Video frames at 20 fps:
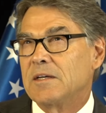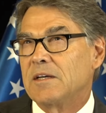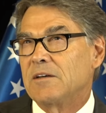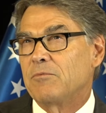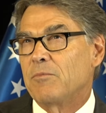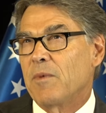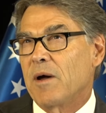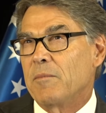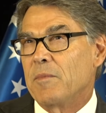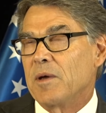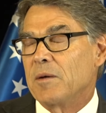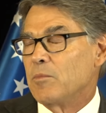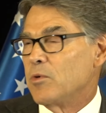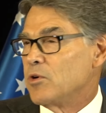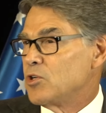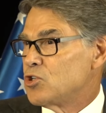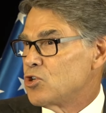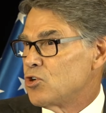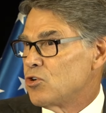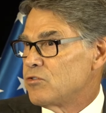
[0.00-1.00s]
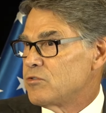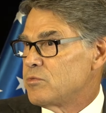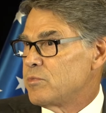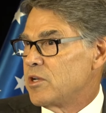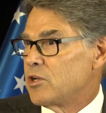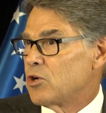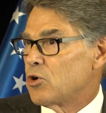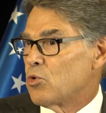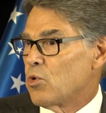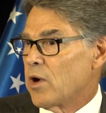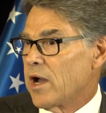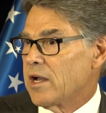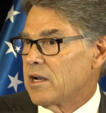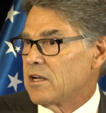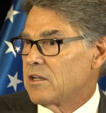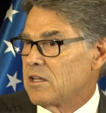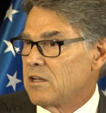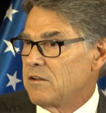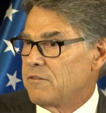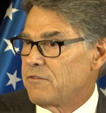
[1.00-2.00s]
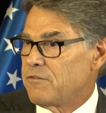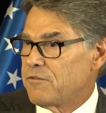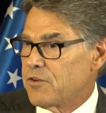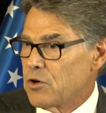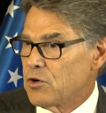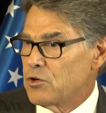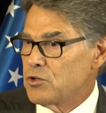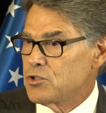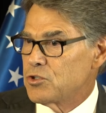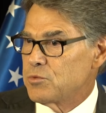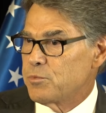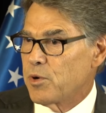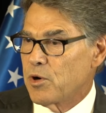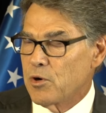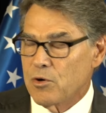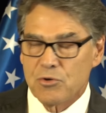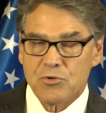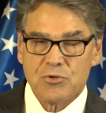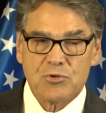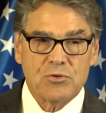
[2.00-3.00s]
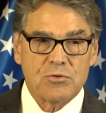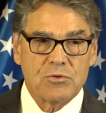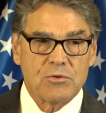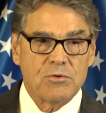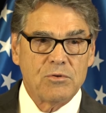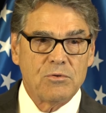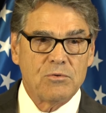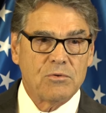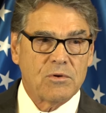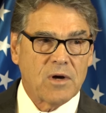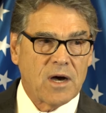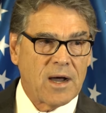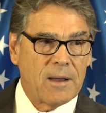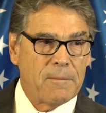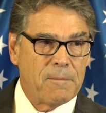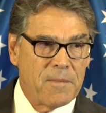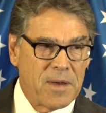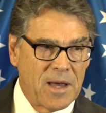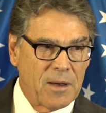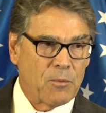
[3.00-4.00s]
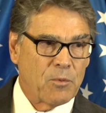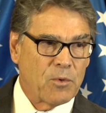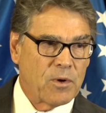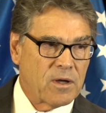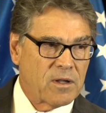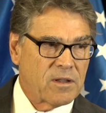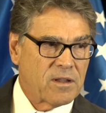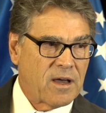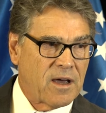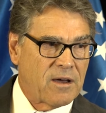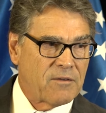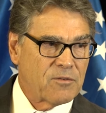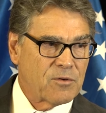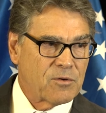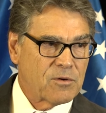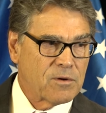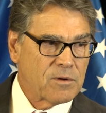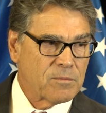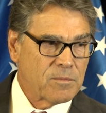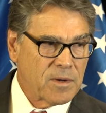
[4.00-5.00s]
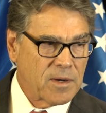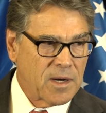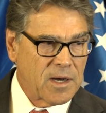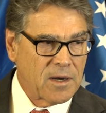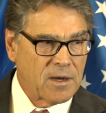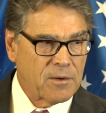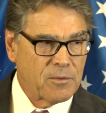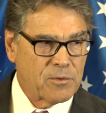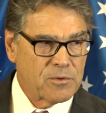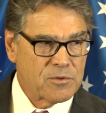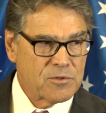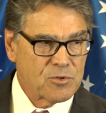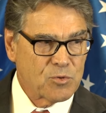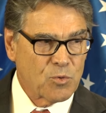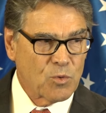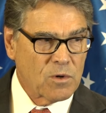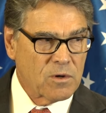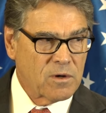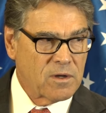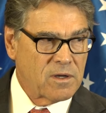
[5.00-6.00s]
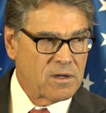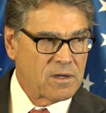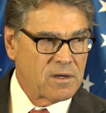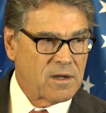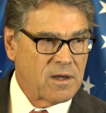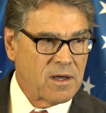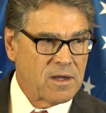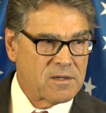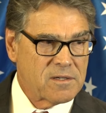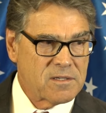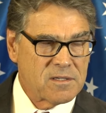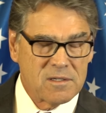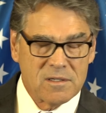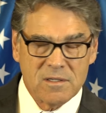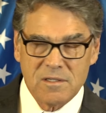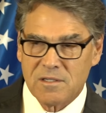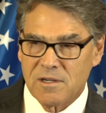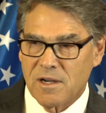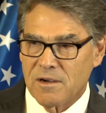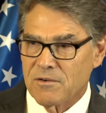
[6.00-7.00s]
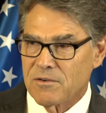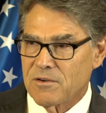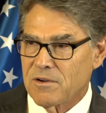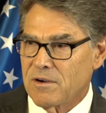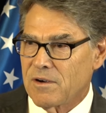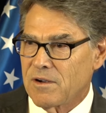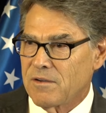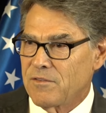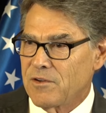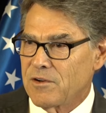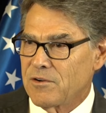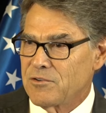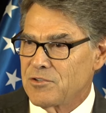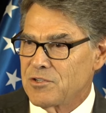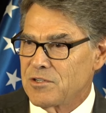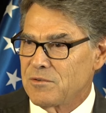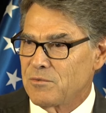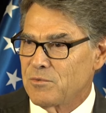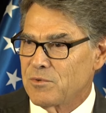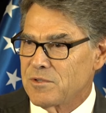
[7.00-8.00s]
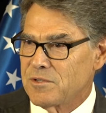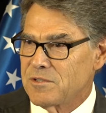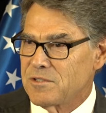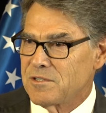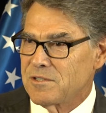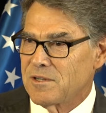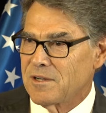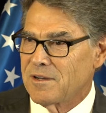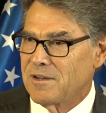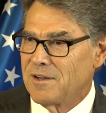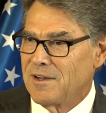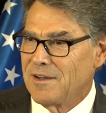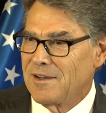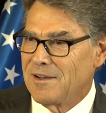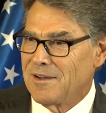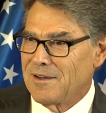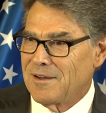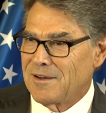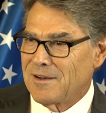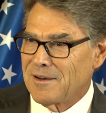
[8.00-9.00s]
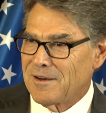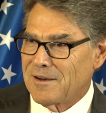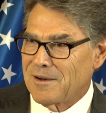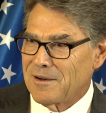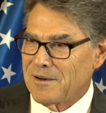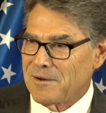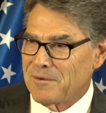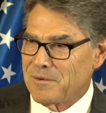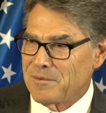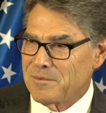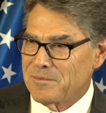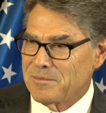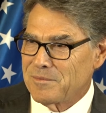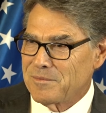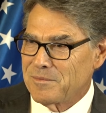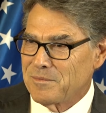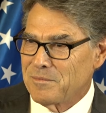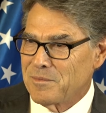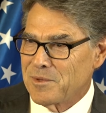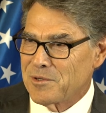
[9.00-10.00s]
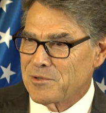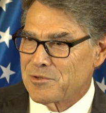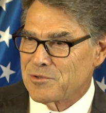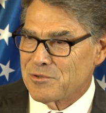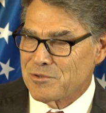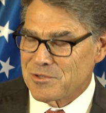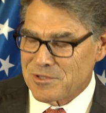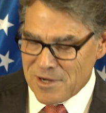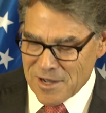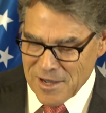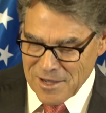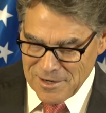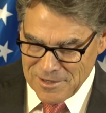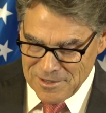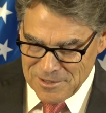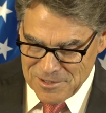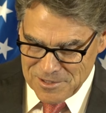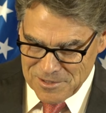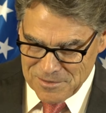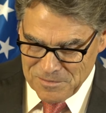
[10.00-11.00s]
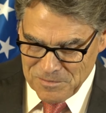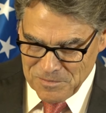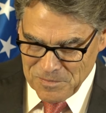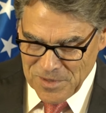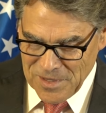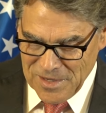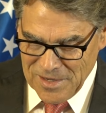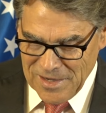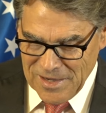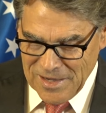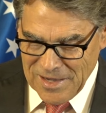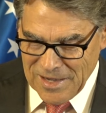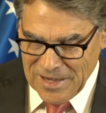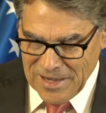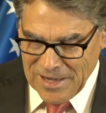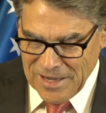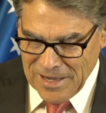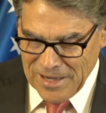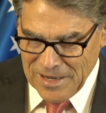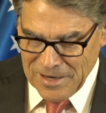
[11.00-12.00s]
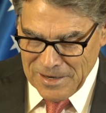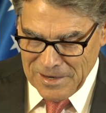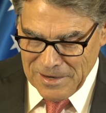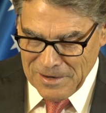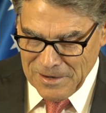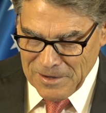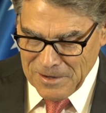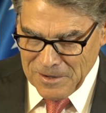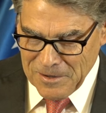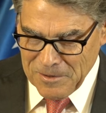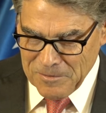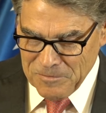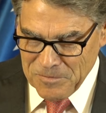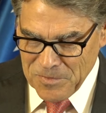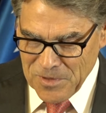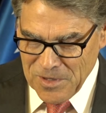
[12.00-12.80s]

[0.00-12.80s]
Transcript: if my memory serves me correct, the first person who I met with after I was sworn in as the Secretary of Energy was uh, uh Minister Steinitz. And uh,